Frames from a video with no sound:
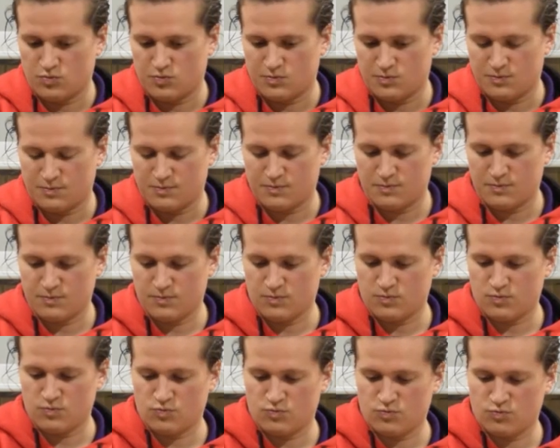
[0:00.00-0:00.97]
a
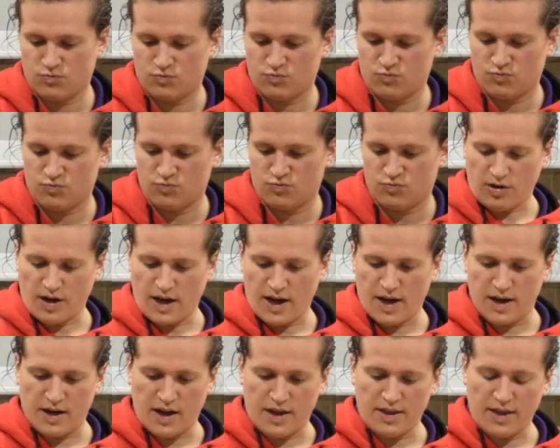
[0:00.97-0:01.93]
spoon, a
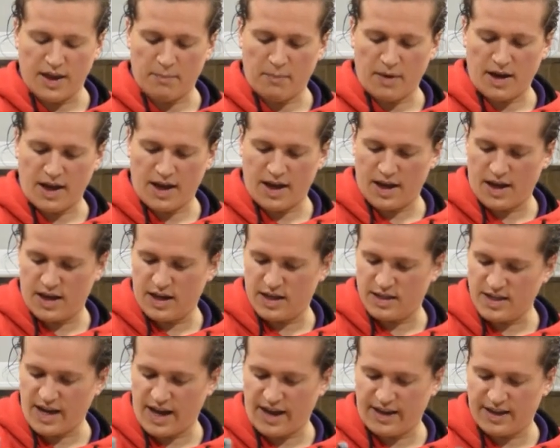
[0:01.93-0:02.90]
stovetop, a
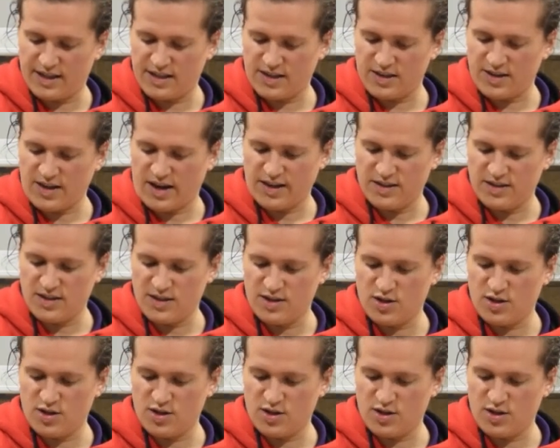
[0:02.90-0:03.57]
spatula, a